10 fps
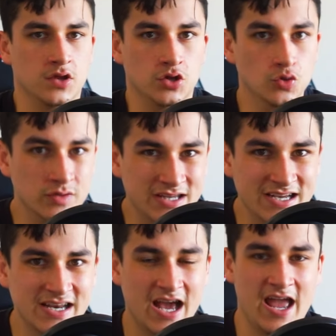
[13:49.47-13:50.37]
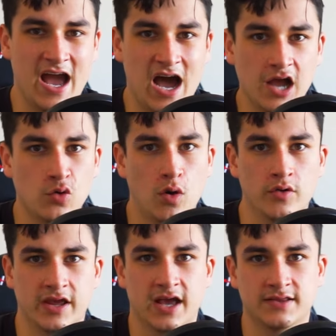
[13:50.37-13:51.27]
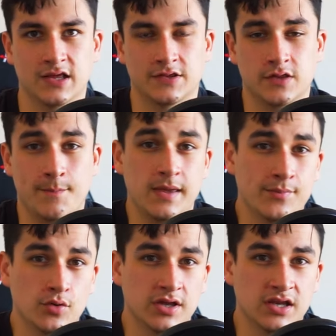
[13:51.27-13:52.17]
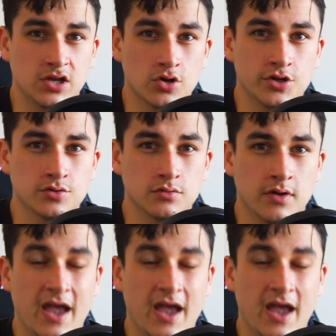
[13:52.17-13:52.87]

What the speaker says: you need a high quality headset so that people can hear you.